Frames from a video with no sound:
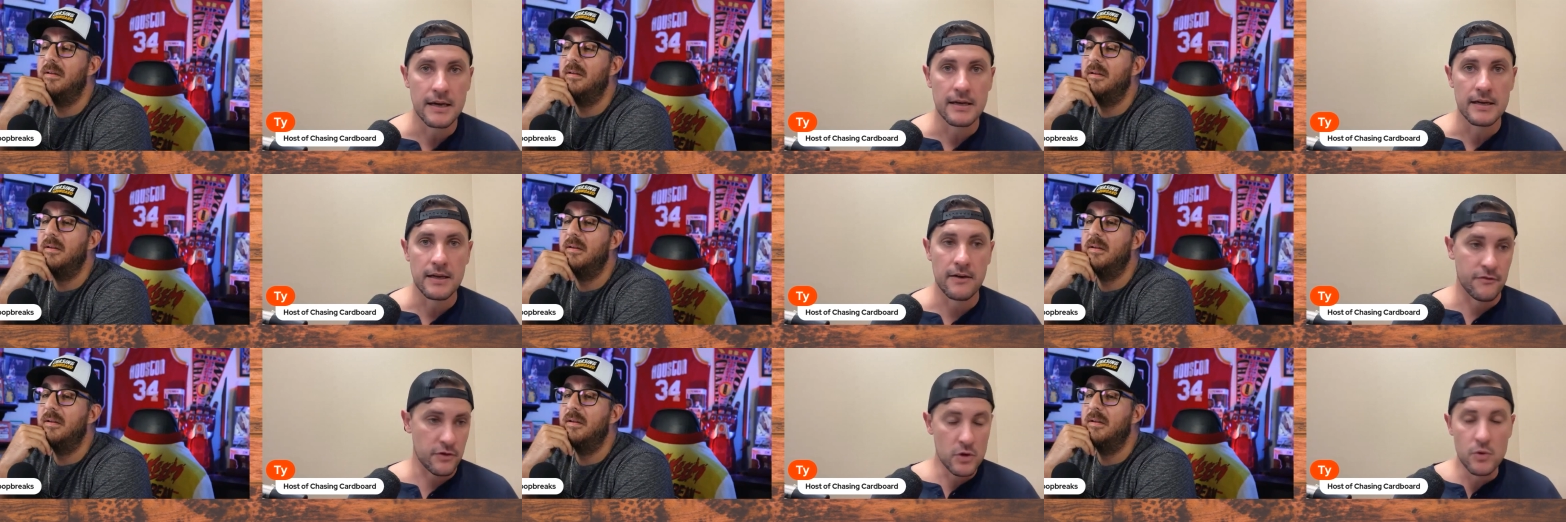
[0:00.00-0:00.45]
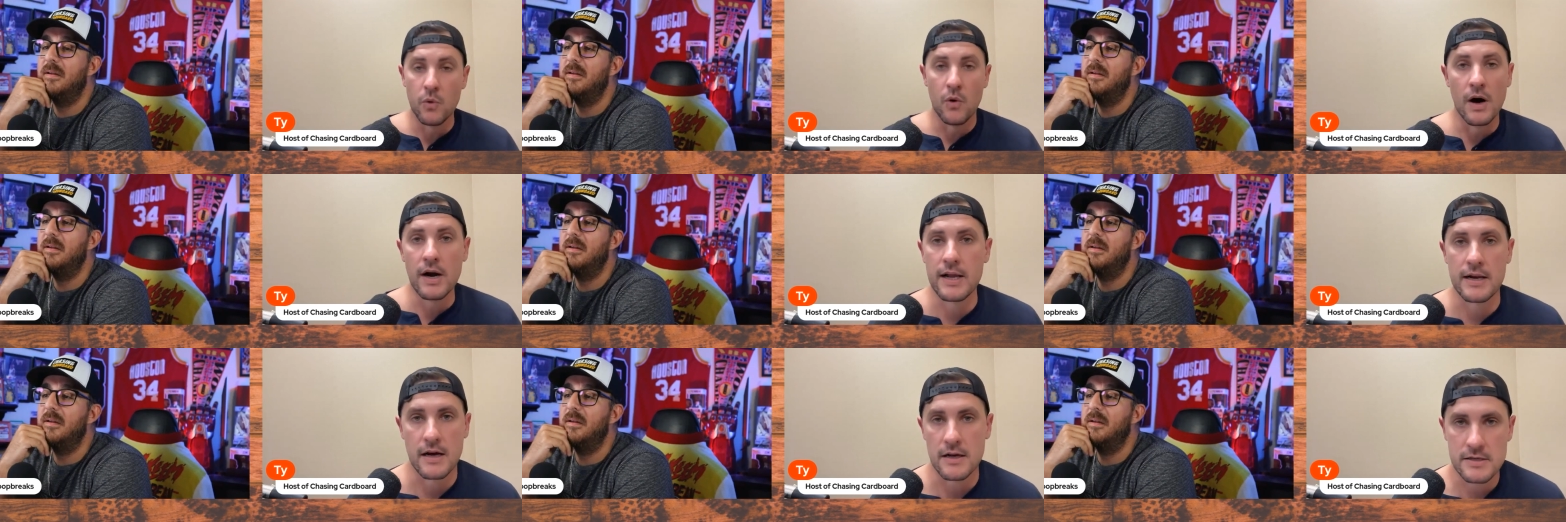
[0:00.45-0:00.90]
Speaker 1: If you
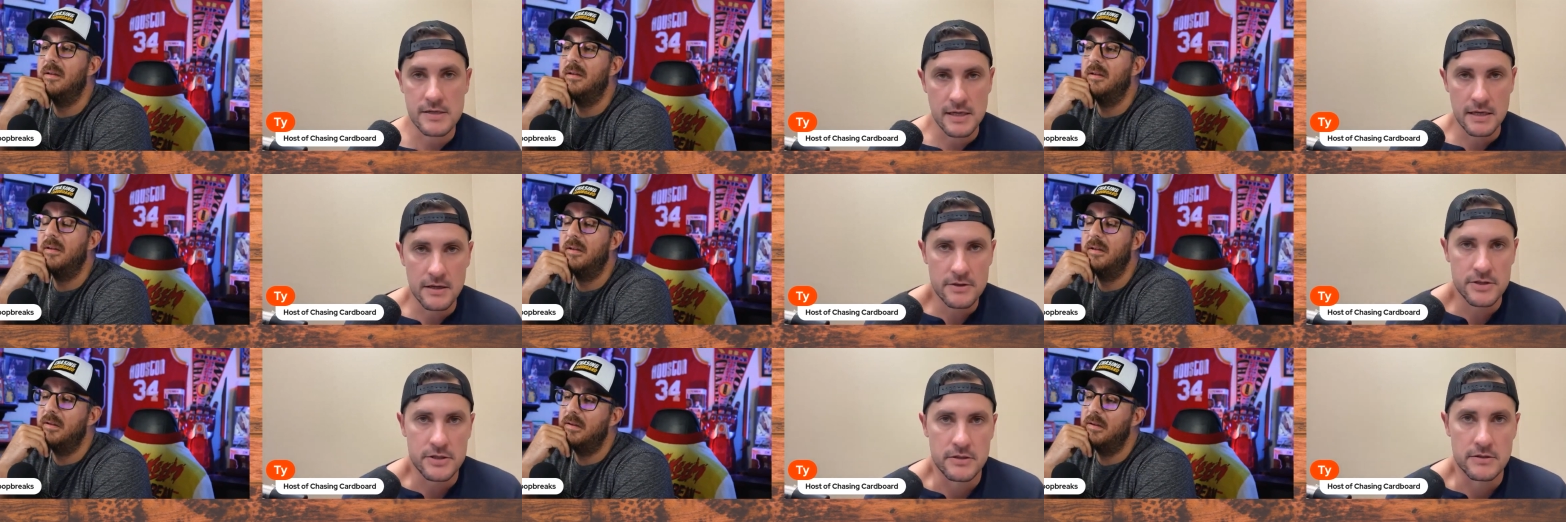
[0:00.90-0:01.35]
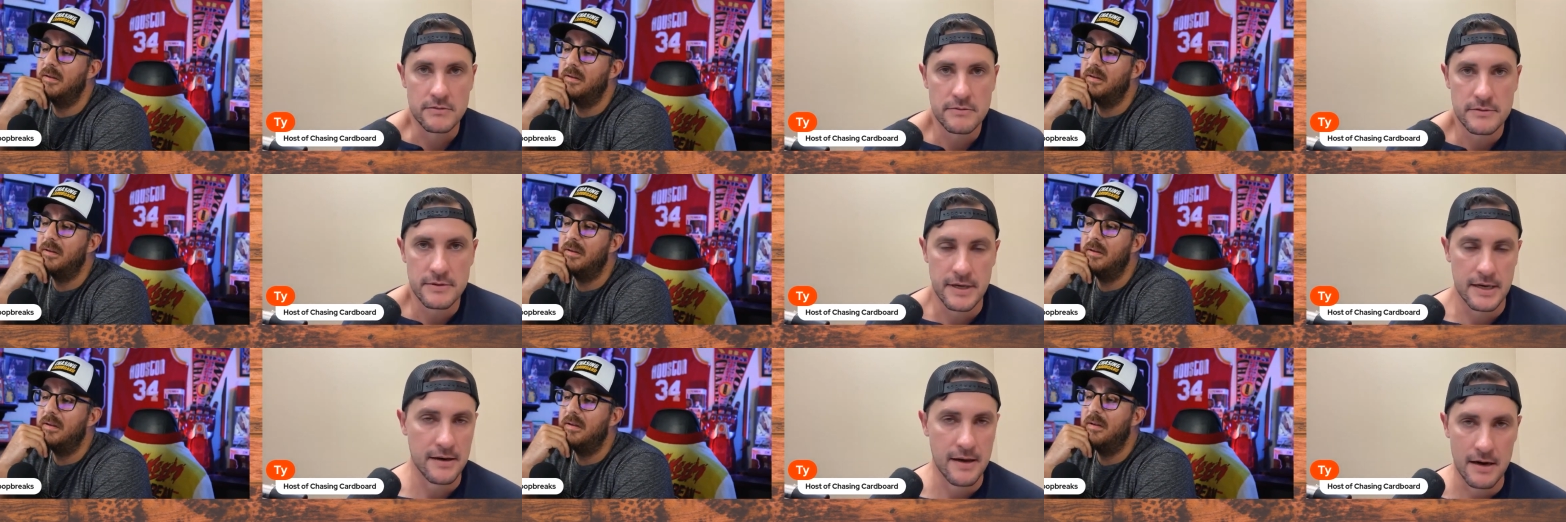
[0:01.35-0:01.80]
want it, I'll sell it to you.
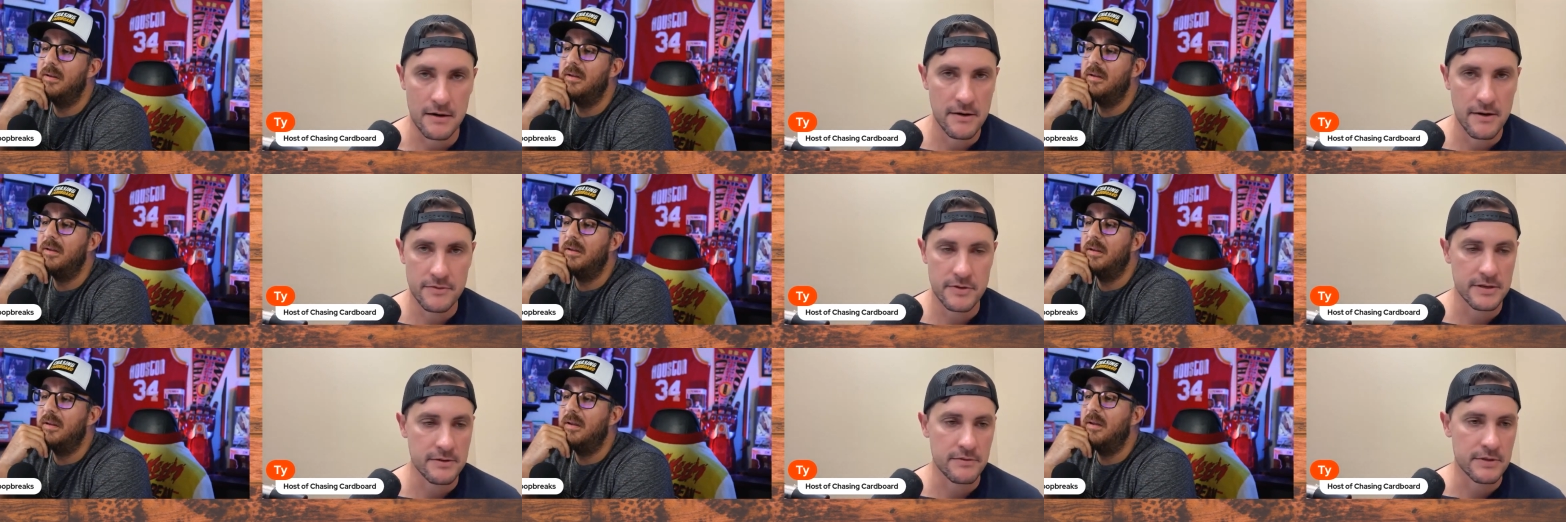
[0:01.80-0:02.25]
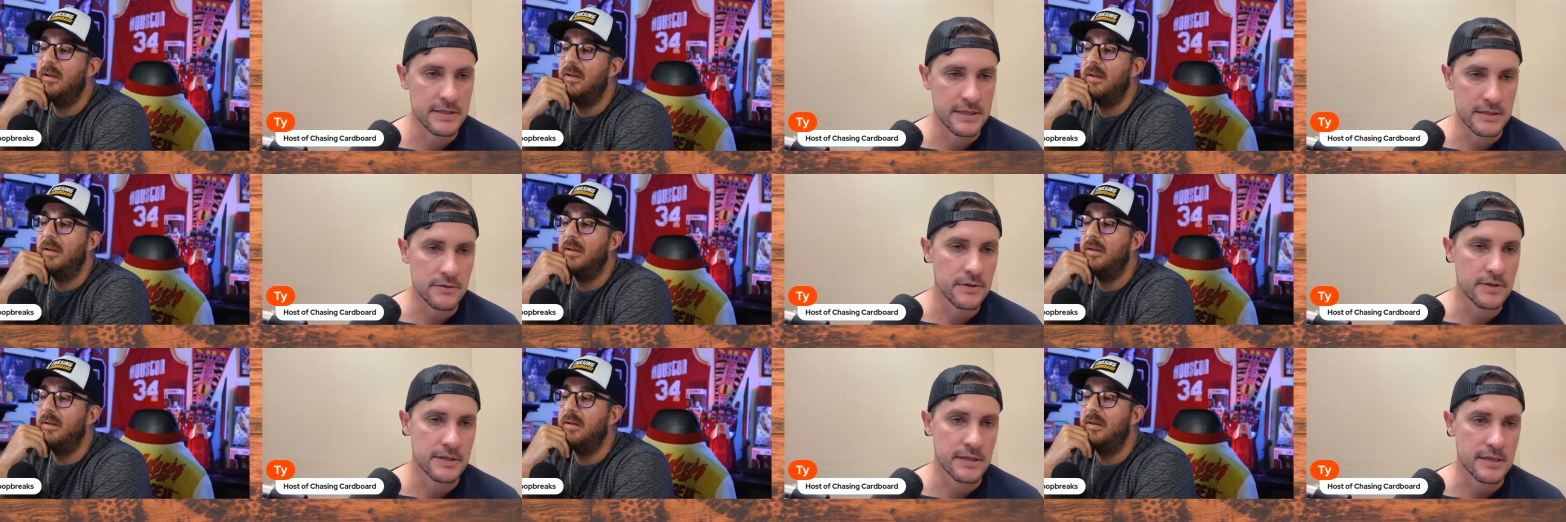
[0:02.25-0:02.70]
Yeah, I don't have to even
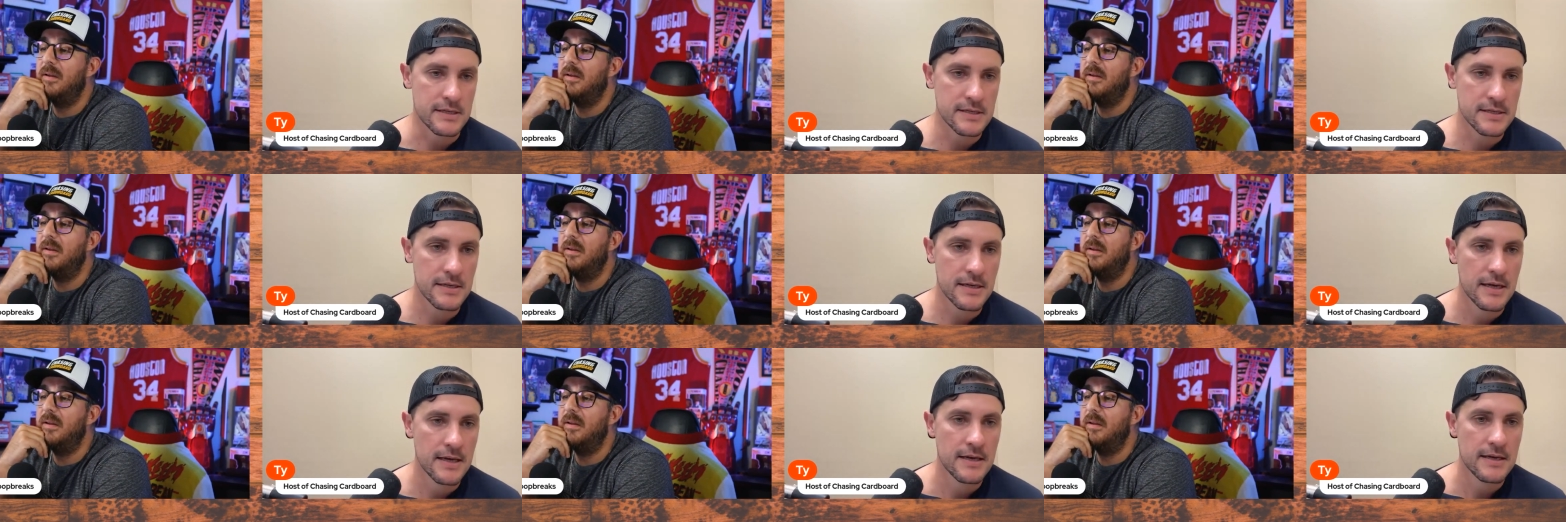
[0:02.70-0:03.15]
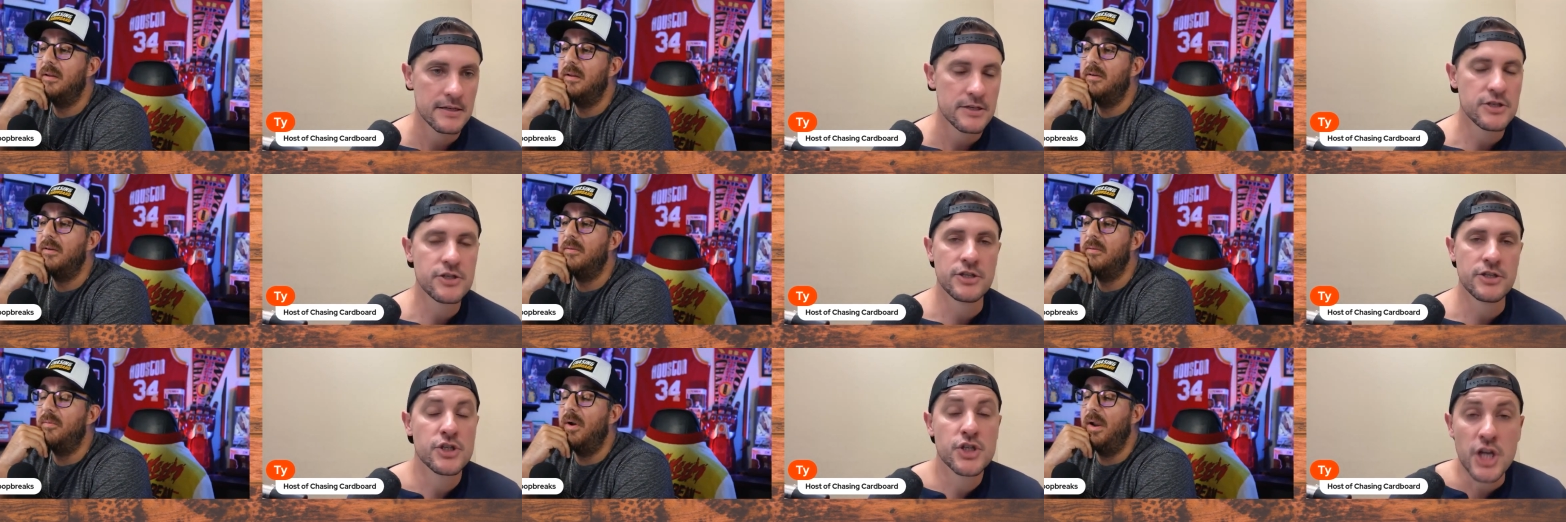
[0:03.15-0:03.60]
deal with this."
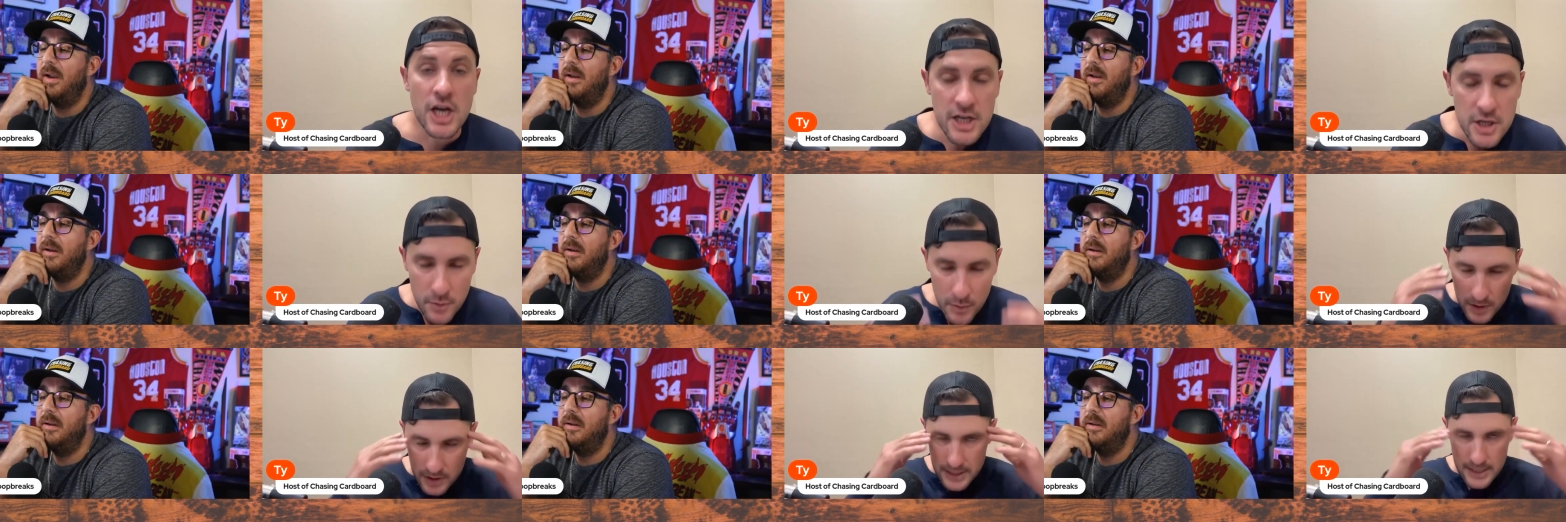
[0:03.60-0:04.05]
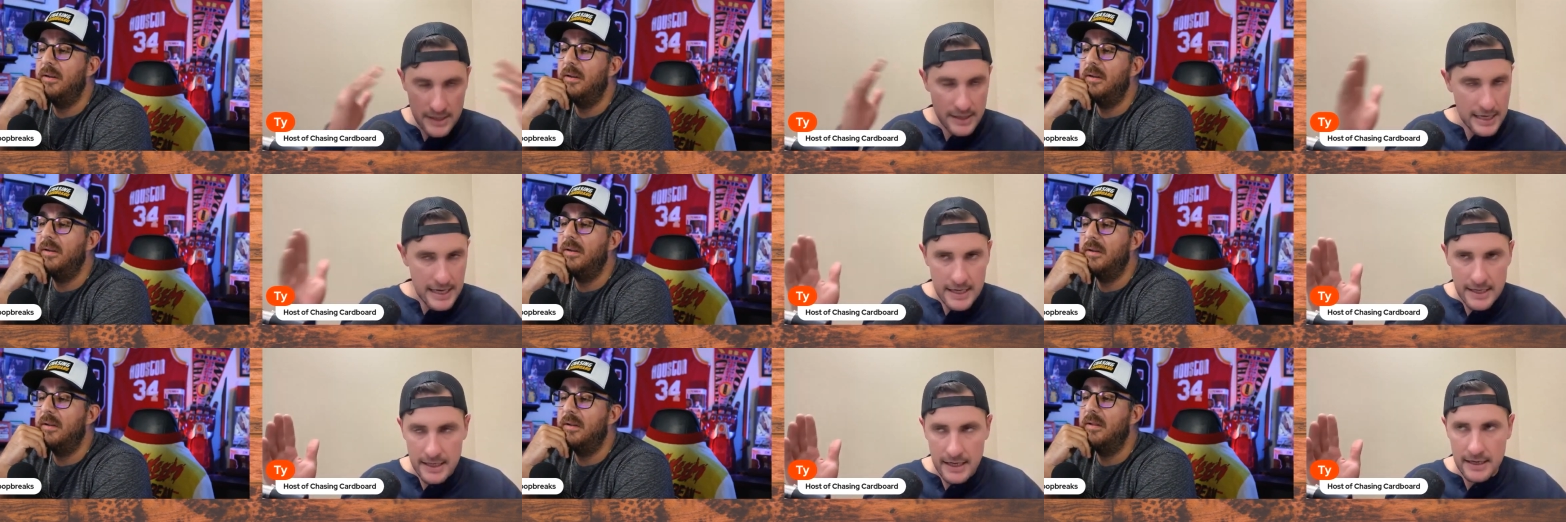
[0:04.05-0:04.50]
Right. Genuinely
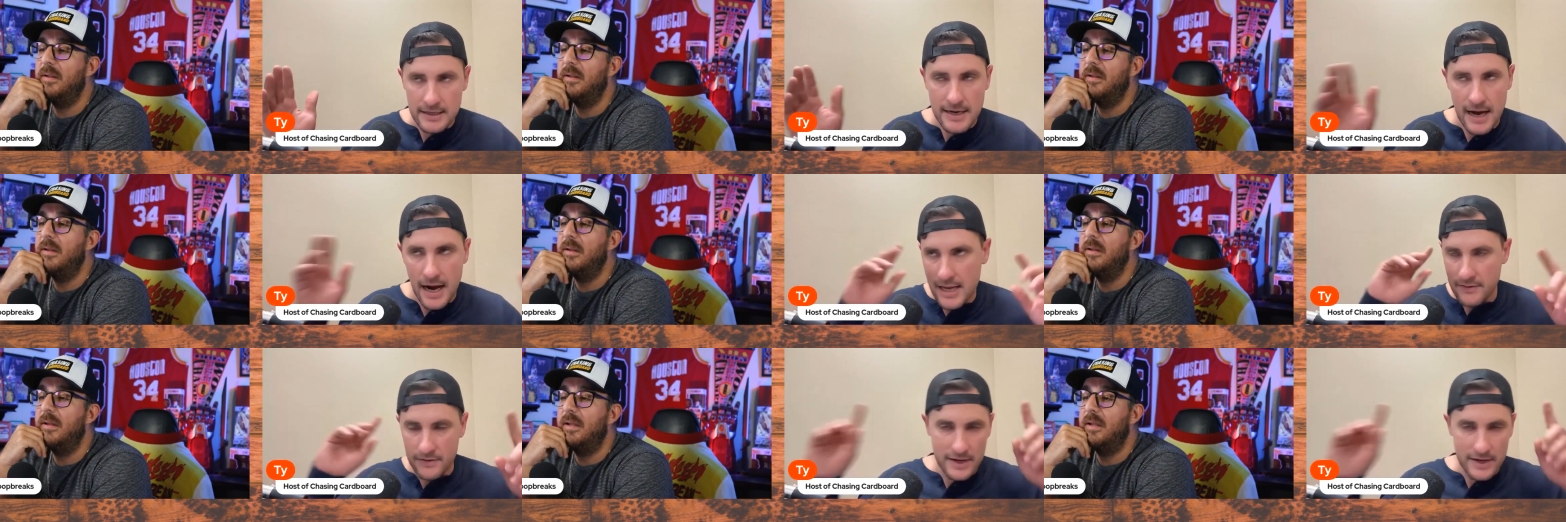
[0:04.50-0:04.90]
thinking, not even